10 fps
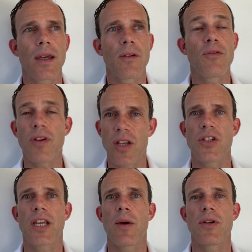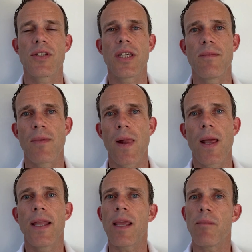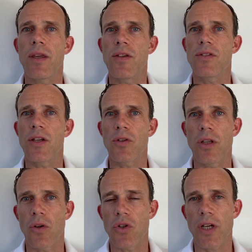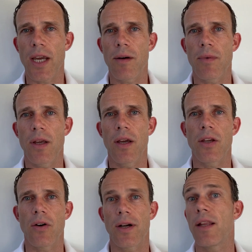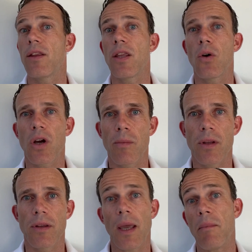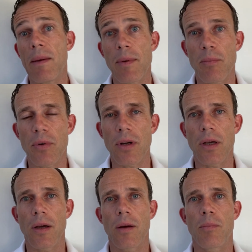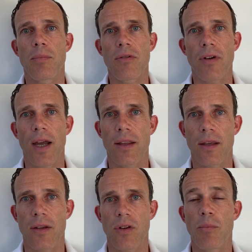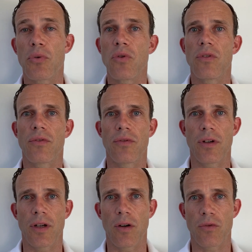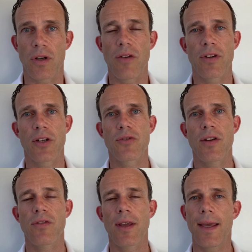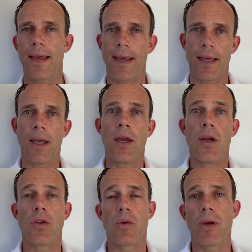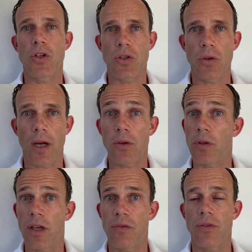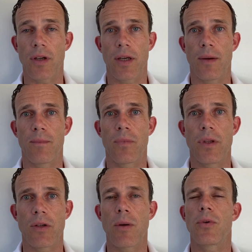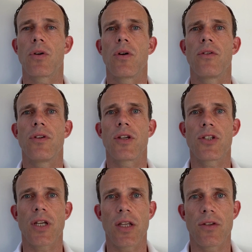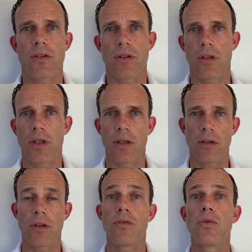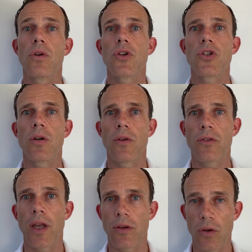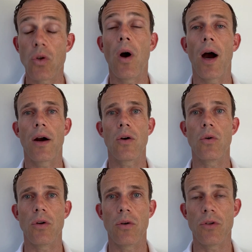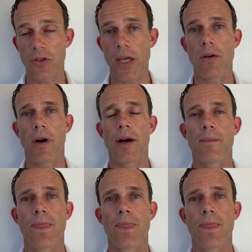Finish a KYC. That means that you need to share your identity document and maybe provide some proof of your living address to make sure and to give the cryptocurrency exchange the full assurance that you are who you say you are.